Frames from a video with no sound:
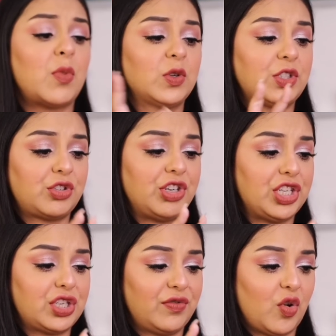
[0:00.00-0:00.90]
most
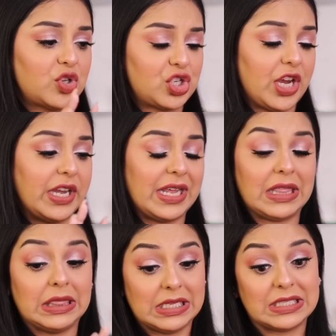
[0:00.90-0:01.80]
reached for shade
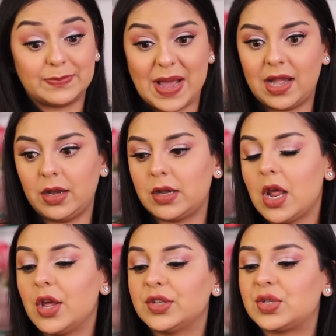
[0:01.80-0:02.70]
in this palette.
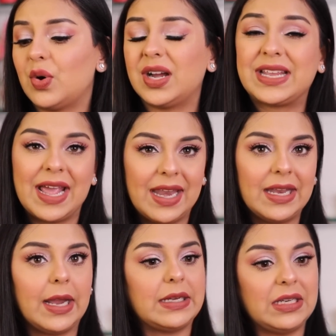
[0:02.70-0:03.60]
So again,
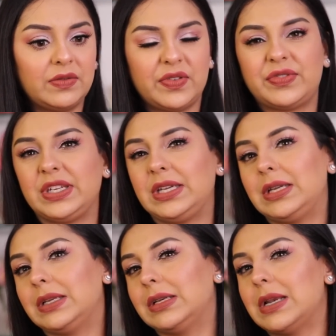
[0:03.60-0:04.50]

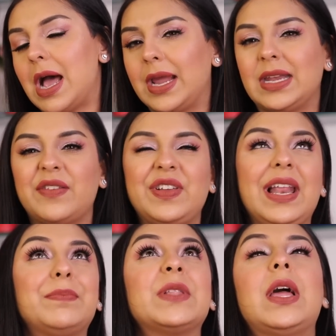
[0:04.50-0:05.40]
1859. I feel
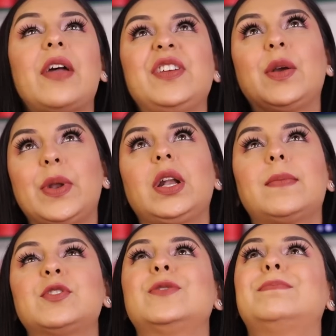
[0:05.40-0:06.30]
like when it
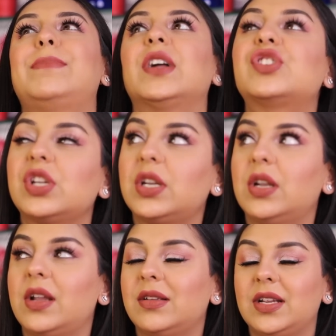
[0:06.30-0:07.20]
comes to budget
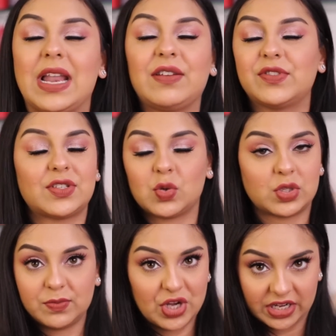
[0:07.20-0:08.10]
life is so
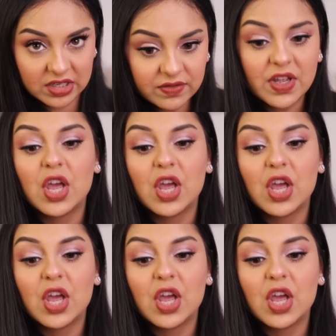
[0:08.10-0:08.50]
subjective.